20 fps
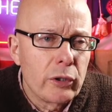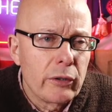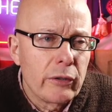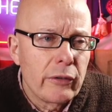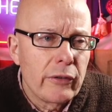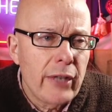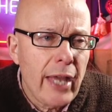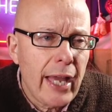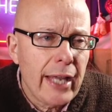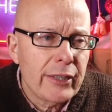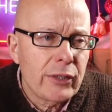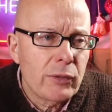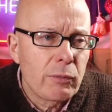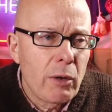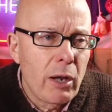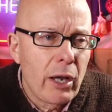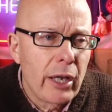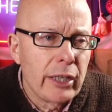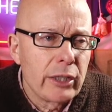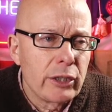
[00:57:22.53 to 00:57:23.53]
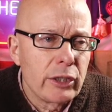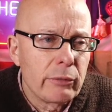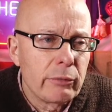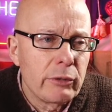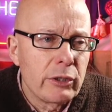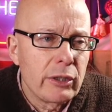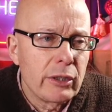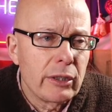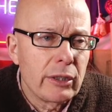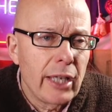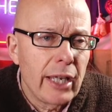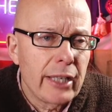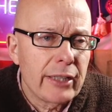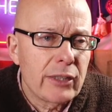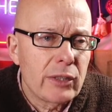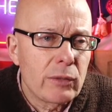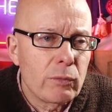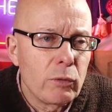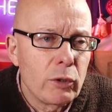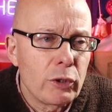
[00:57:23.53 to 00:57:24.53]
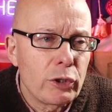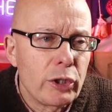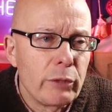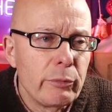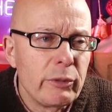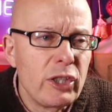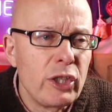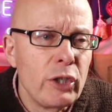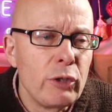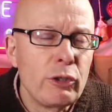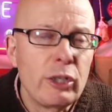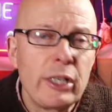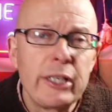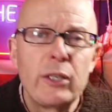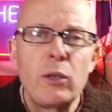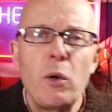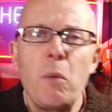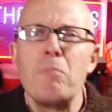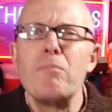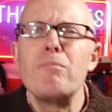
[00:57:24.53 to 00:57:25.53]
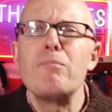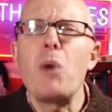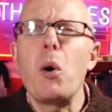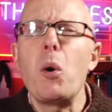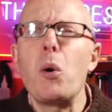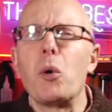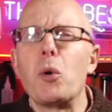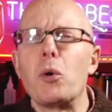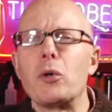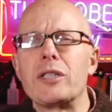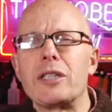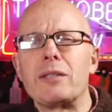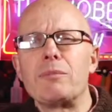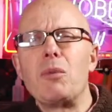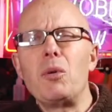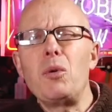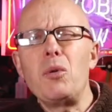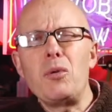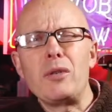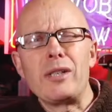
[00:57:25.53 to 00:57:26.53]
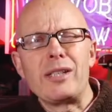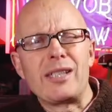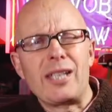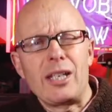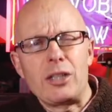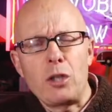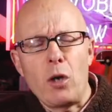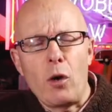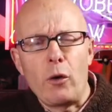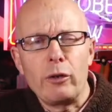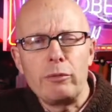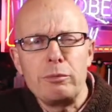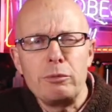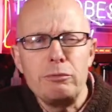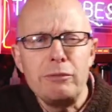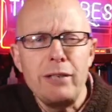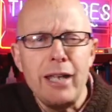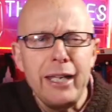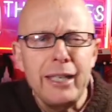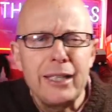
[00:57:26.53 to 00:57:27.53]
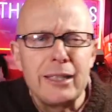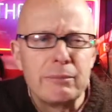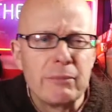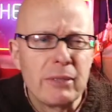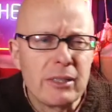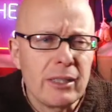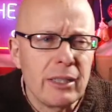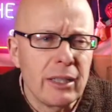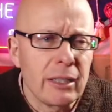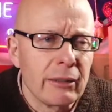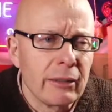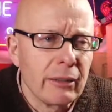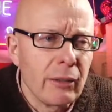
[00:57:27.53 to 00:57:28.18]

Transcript: That's what she was usually called. Maud. Maud is such a horrible name, isn't it?